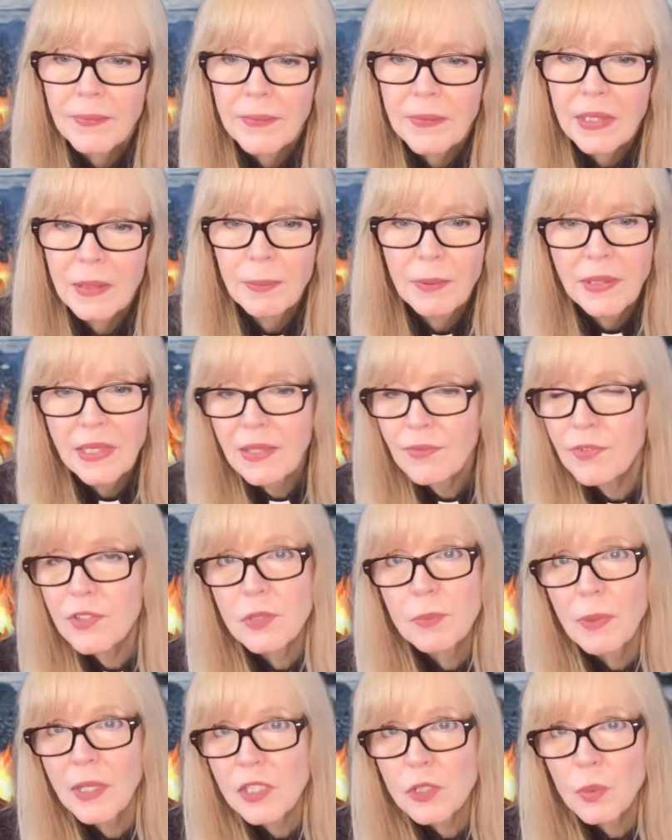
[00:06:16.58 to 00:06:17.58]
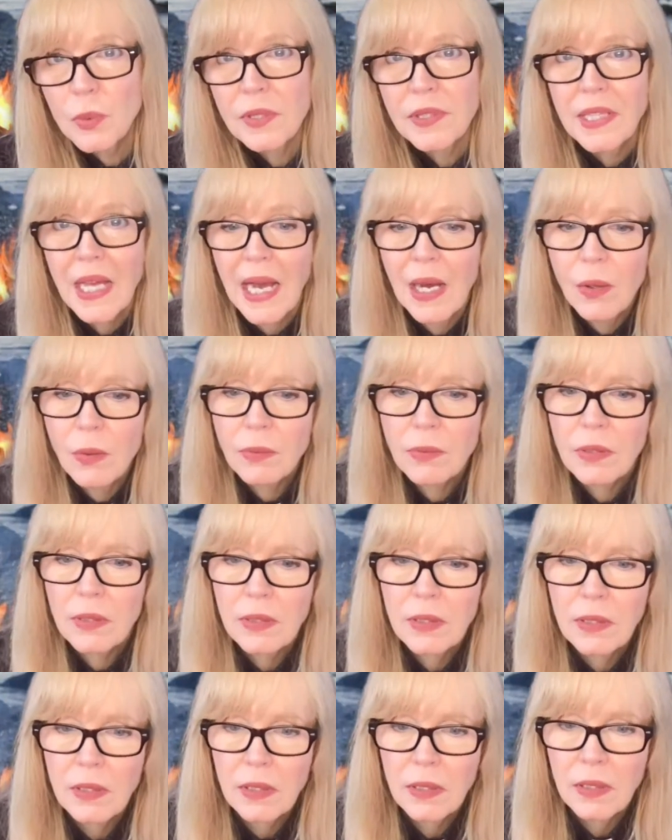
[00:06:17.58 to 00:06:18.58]
The belief is mixed with doubt.
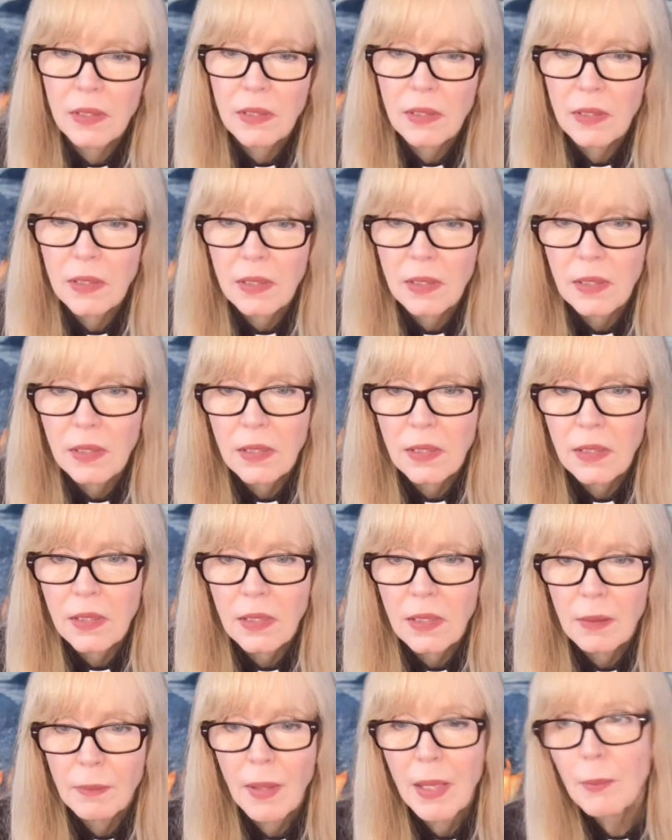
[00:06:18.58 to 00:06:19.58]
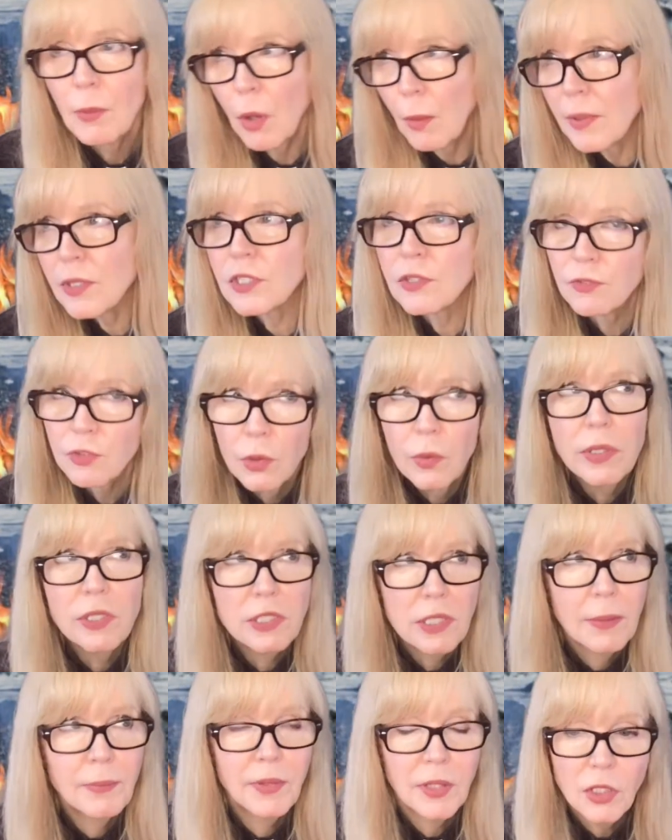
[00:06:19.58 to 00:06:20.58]
My moments of doing
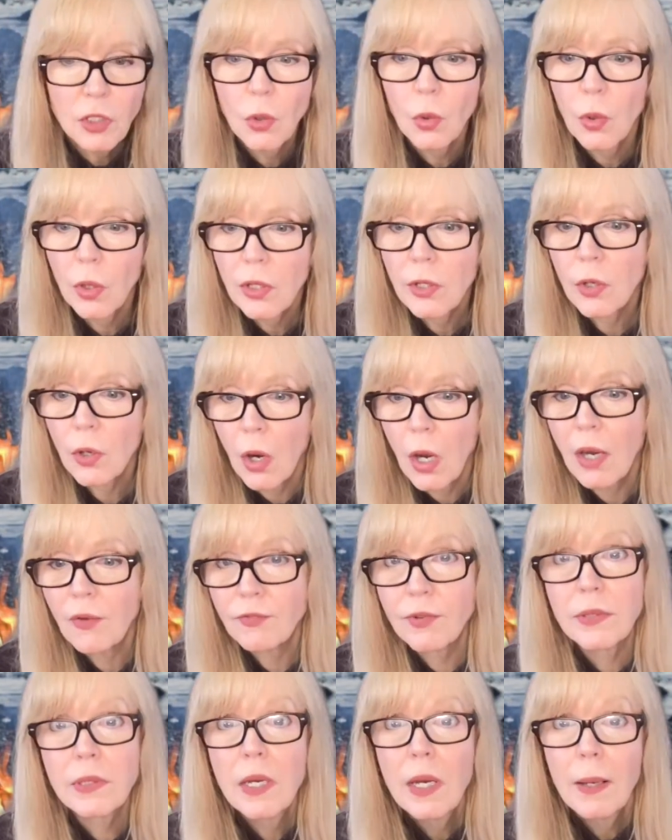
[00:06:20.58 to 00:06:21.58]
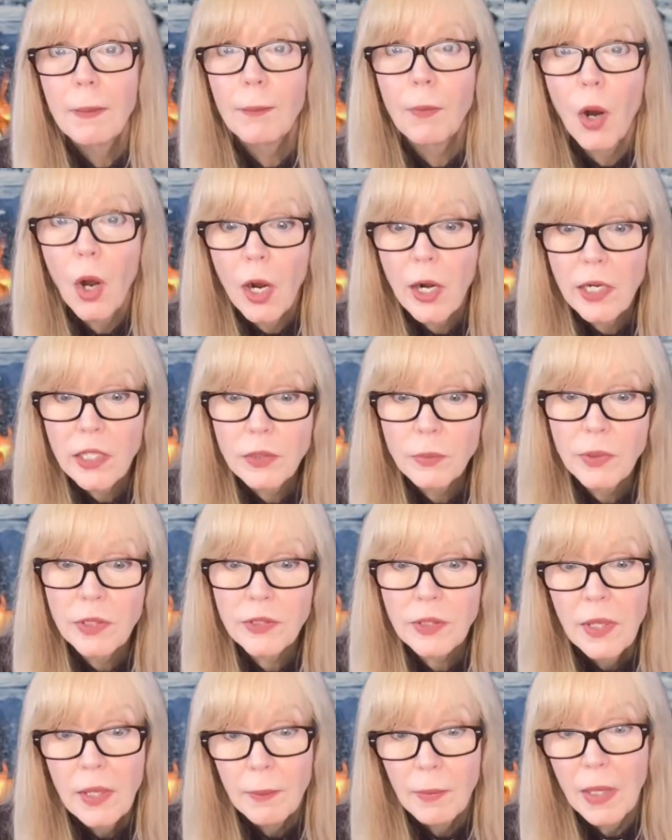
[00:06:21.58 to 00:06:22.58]
something good are often marred
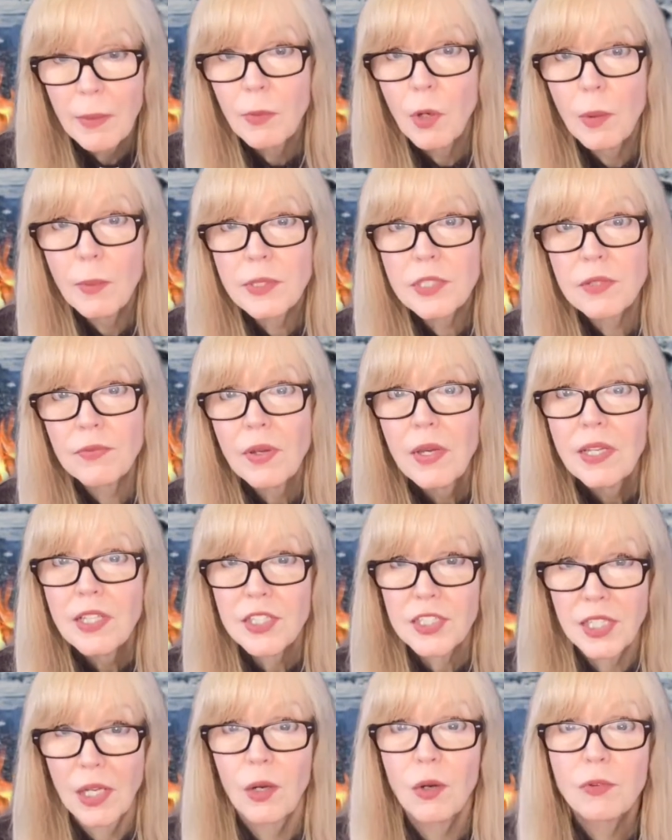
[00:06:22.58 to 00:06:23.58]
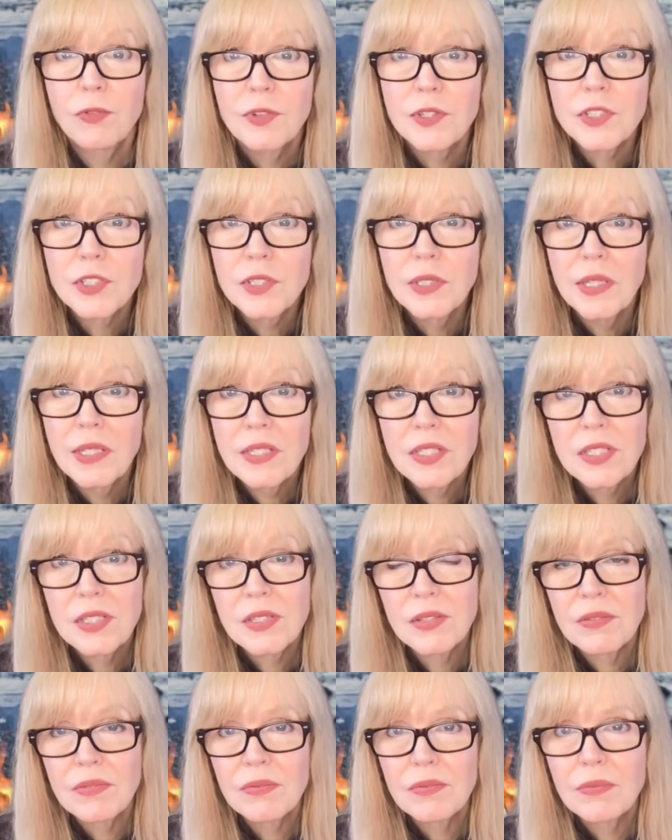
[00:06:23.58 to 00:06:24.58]
with my moments of selfishness.